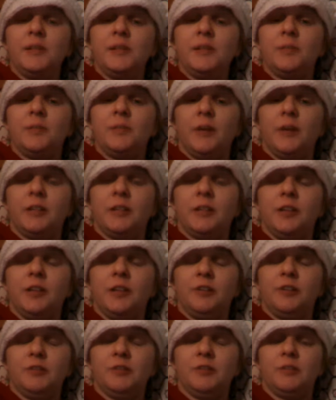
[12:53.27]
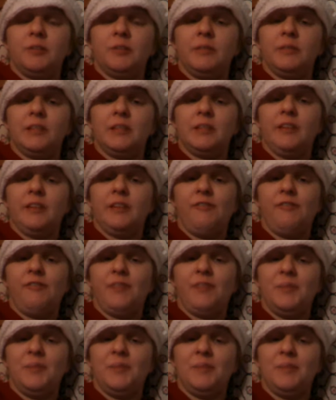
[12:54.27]
expecting a Christmas gift
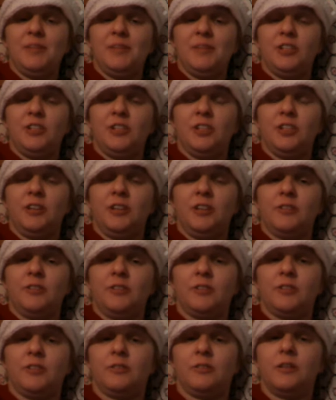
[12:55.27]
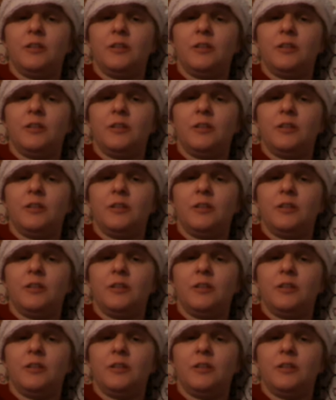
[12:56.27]
from him this year, just,